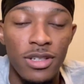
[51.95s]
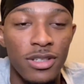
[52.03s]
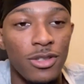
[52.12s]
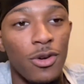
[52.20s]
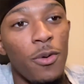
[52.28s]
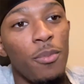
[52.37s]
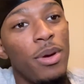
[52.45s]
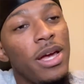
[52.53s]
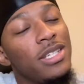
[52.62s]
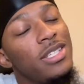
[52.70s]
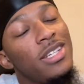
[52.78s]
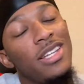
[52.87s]
So
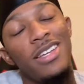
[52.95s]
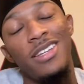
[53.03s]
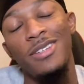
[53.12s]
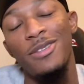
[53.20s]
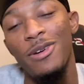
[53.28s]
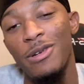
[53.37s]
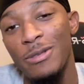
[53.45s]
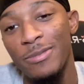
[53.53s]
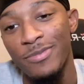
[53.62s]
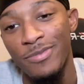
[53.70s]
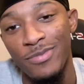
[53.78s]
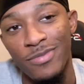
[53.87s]
basically, you know,
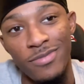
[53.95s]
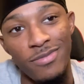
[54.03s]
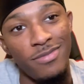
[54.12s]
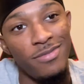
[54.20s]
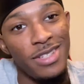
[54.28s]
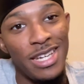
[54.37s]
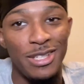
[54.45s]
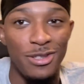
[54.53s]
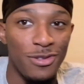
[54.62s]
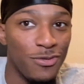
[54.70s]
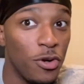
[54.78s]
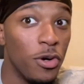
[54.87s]
as
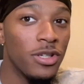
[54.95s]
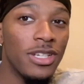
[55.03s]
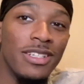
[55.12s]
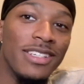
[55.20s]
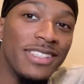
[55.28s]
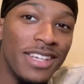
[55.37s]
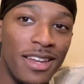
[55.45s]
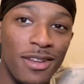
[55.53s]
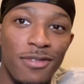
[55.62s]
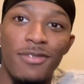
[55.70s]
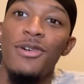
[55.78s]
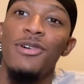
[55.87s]
of course I just said
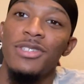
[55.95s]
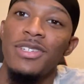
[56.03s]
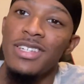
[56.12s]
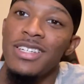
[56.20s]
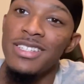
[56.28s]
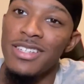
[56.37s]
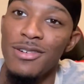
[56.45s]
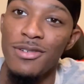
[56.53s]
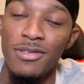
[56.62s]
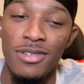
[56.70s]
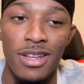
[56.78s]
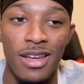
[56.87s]
it, focus on yourself,
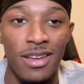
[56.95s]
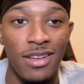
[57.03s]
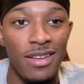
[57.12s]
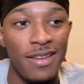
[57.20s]
right?